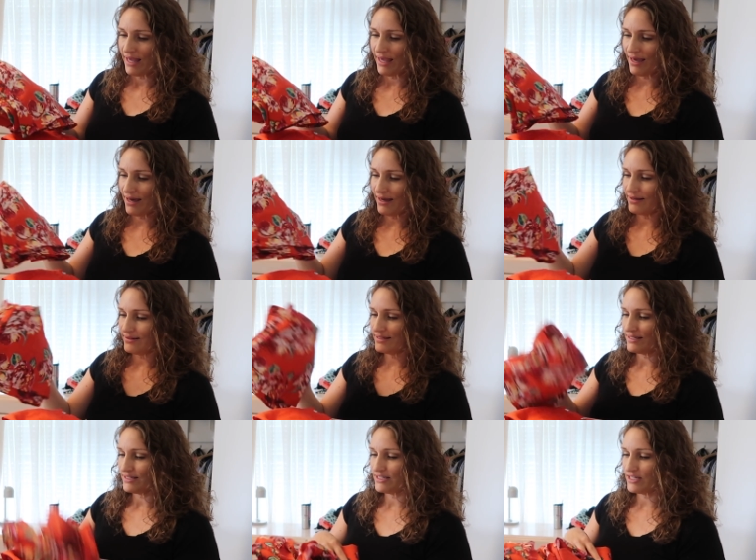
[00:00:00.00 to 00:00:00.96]
And
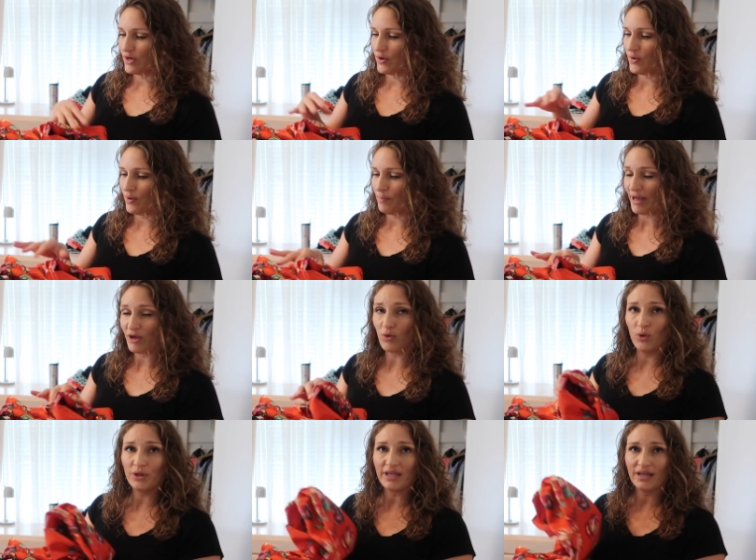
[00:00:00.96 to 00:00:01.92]
so my
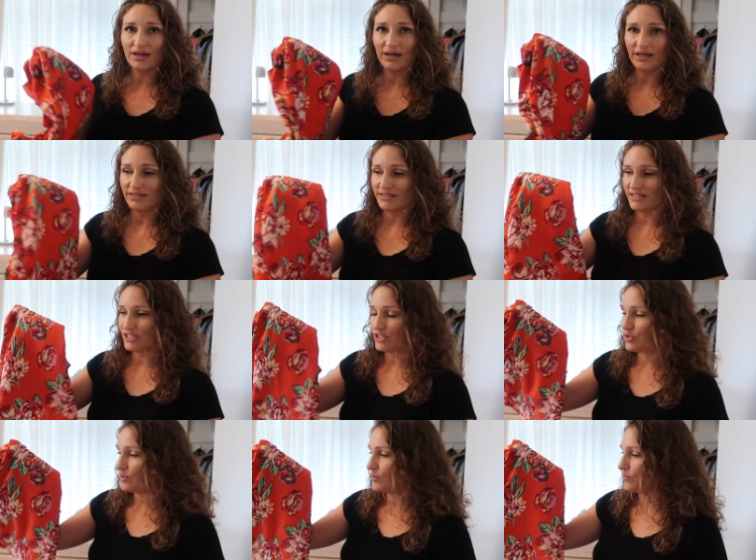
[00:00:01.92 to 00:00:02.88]
goal here is
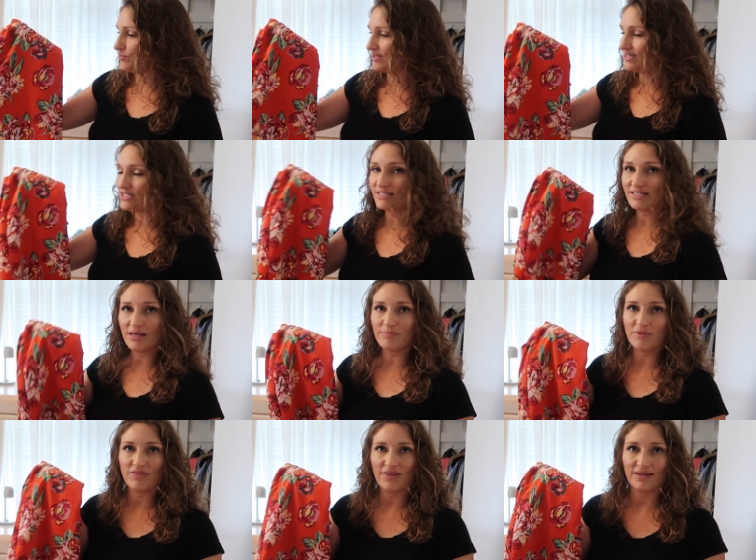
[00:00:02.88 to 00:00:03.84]
to really just
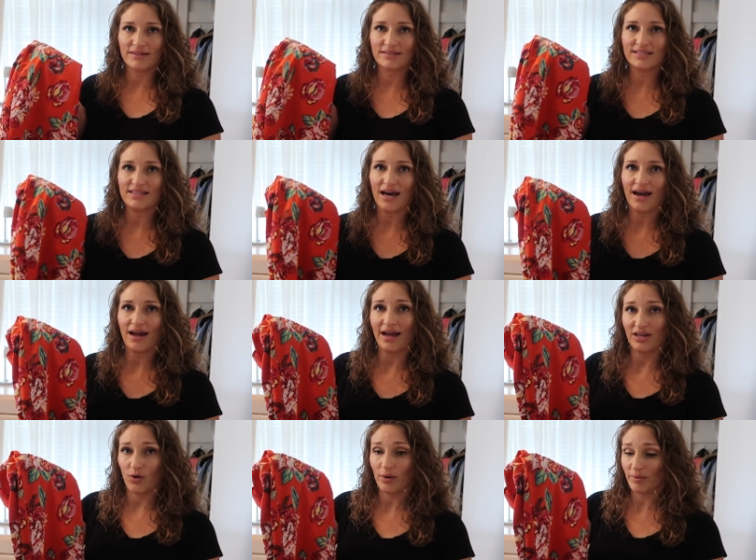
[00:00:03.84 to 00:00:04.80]
keep the things that
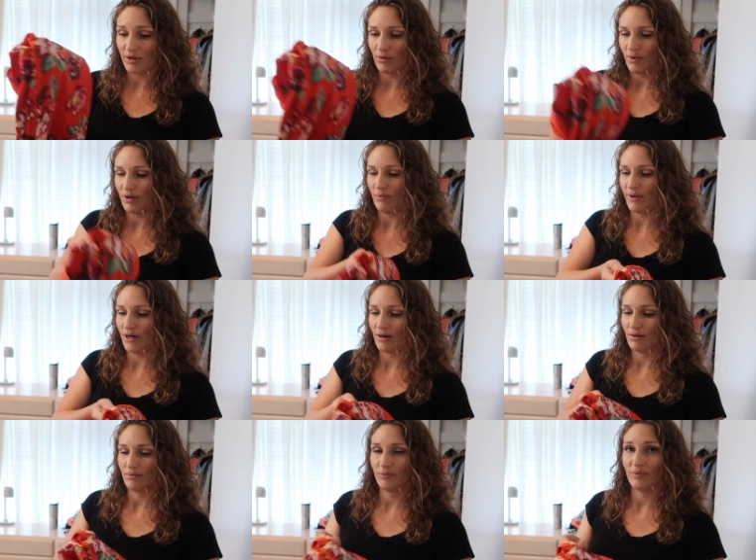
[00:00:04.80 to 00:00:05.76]
I know I'm gonna wanna
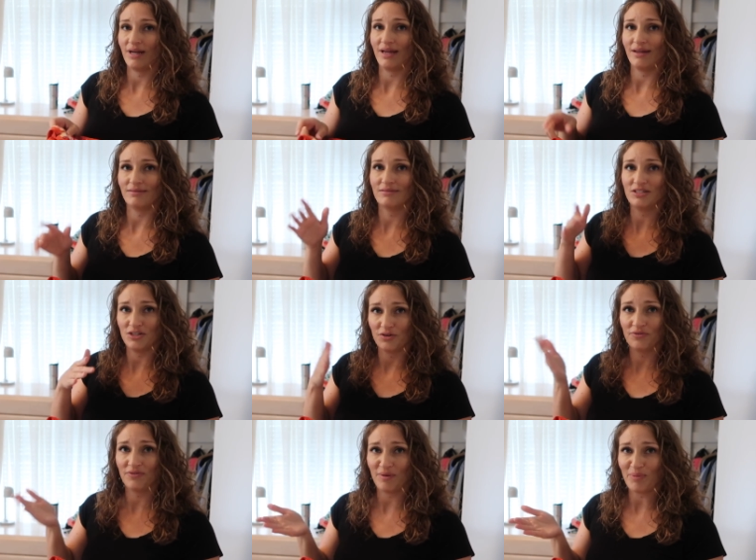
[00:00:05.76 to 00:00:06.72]
wear when I
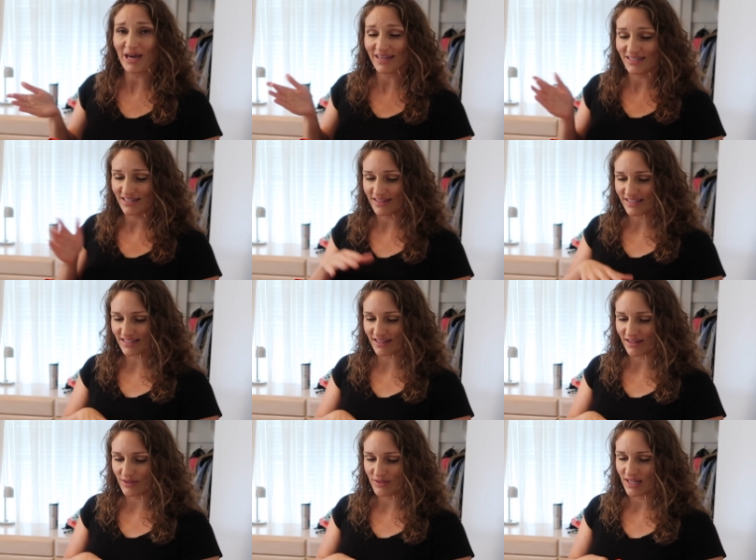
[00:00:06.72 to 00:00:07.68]
do fit back into these
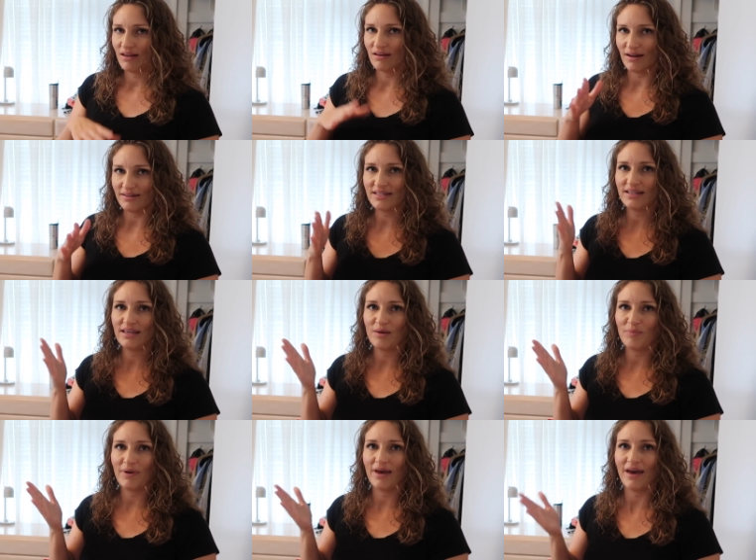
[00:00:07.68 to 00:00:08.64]
clothes, not to
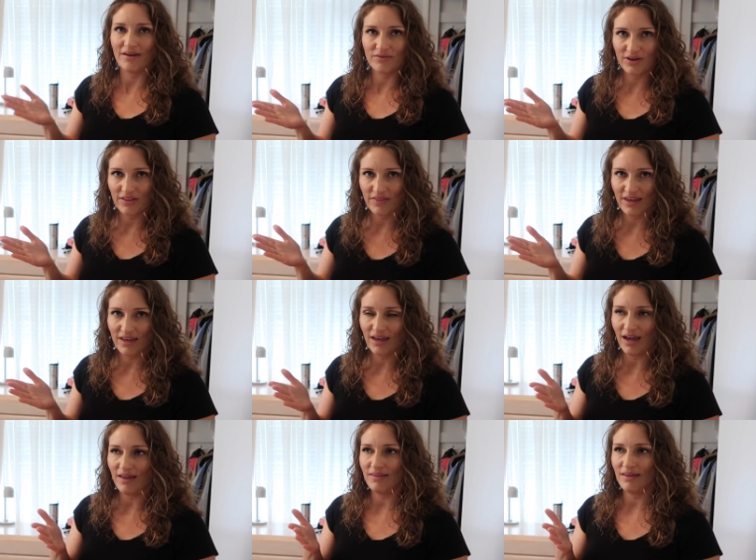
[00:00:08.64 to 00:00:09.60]
keep everything
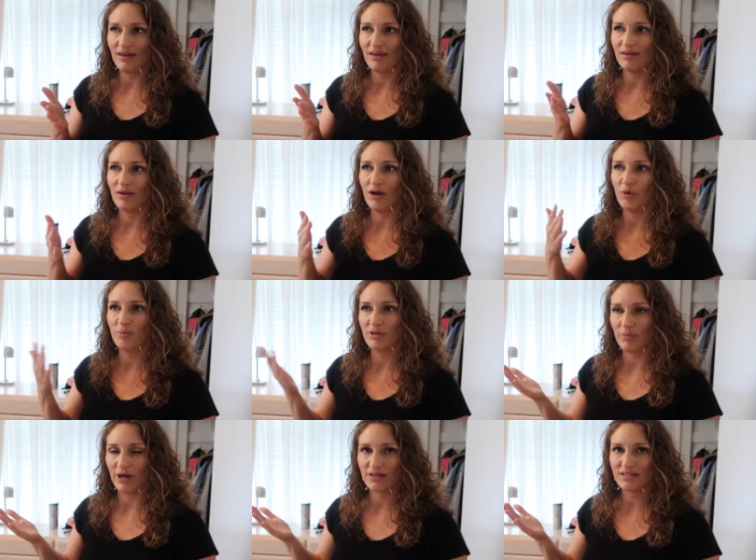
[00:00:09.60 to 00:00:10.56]
and then open
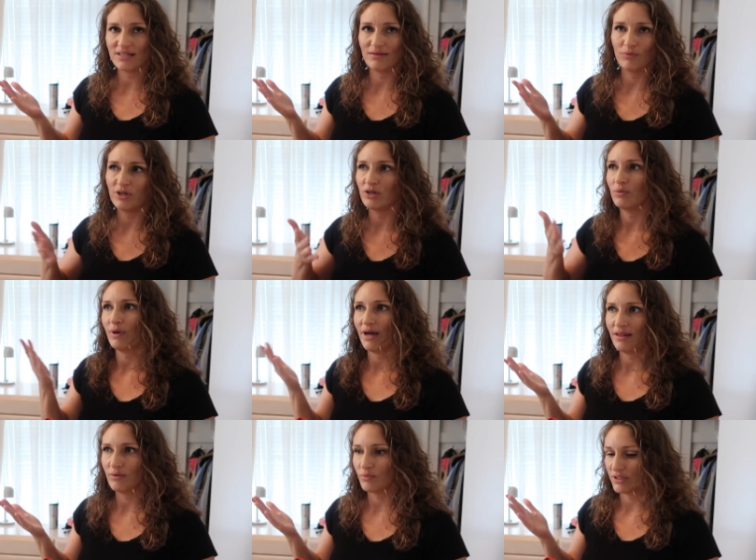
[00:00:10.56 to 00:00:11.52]
the box and wonder why
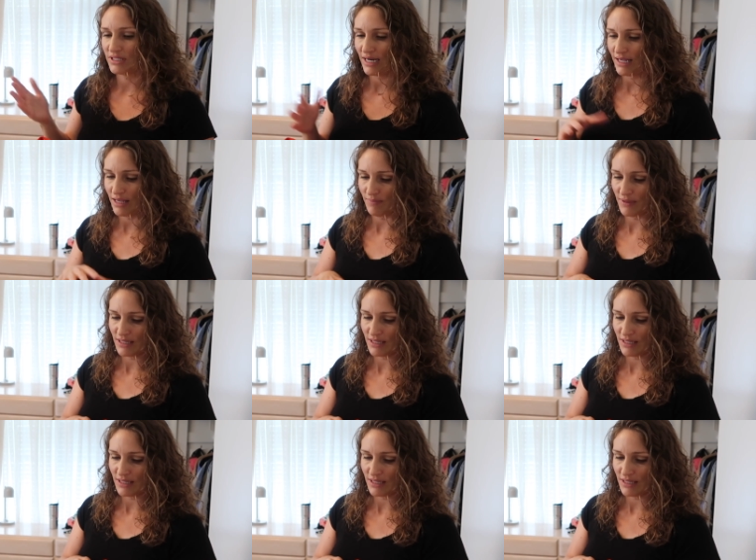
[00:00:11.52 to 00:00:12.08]
in the world did I keep